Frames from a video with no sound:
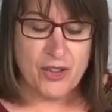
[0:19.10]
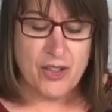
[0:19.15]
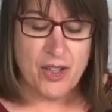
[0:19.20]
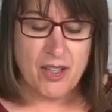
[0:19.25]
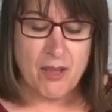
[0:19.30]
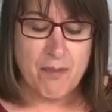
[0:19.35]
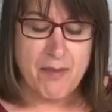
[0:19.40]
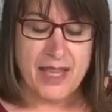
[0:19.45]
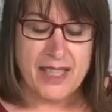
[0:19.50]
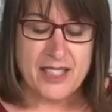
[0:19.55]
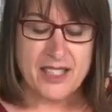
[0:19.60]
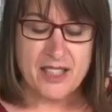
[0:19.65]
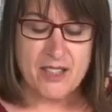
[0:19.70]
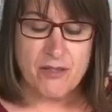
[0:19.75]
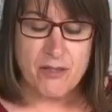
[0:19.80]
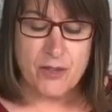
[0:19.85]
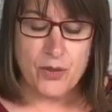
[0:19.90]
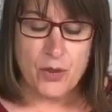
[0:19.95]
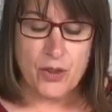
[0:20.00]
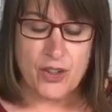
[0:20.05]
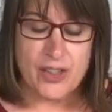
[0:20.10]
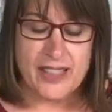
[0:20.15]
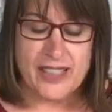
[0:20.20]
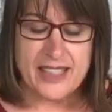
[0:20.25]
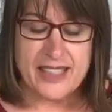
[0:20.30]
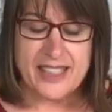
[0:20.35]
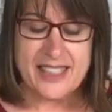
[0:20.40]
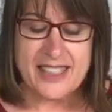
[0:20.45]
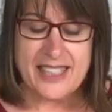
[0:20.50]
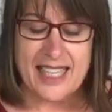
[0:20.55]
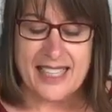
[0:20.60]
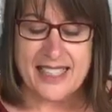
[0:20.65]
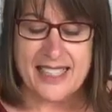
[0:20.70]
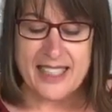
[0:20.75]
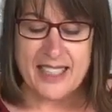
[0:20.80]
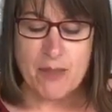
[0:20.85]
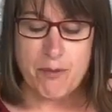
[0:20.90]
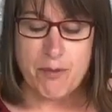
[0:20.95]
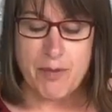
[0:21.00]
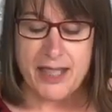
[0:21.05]
on a medicine floor is
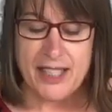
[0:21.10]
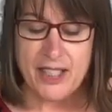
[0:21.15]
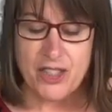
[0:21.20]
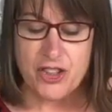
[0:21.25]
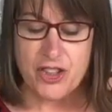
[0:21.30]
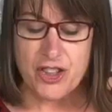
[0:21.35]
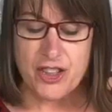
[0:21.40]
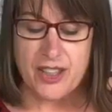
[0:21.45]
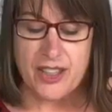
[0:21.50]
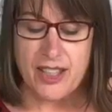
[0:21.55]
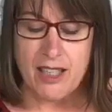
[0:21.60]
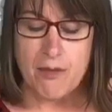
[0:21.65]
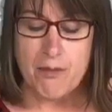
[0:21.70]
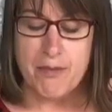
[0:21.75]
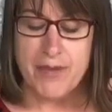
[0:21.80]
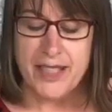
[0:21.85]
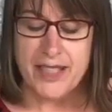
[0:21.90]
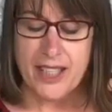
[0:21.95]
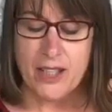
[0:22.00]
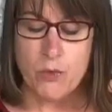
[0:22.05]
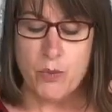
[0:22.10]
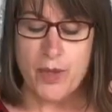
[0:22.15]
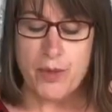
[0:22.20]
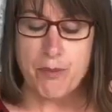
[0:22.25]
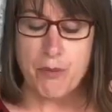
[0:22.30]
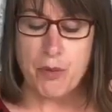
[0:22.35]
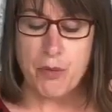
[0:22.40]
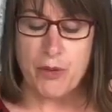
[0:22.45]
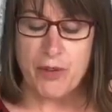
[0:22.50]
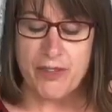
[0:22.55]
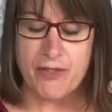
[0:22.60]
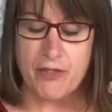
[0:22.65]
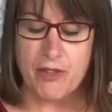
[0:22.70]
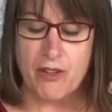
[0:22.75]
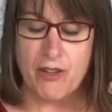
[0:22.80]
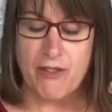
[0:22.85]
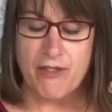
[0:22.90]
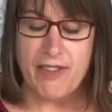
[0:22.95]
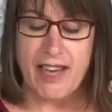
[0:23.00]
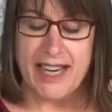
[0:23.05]
assessing a patient admitted with
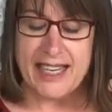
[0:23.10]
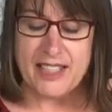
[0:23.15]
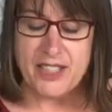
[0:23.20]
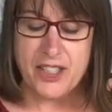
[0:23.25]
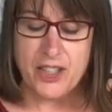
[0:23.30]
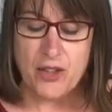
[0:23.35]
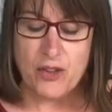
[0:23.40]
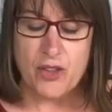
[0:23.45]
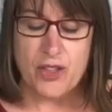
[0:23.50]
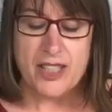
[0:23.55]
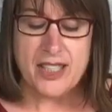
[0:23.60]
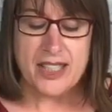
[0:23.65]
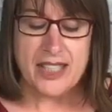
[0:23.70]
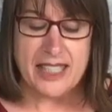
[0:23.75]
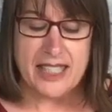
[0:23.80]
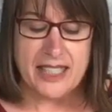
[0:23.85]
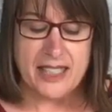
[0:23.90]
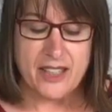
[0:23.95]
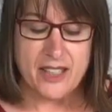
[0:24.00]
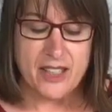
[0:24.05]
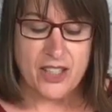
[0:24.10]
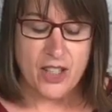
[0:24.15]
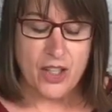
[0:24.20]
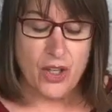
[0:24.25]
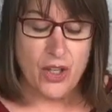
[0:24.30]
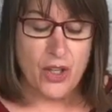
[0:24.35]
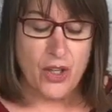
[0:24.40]
peripheral vascular disease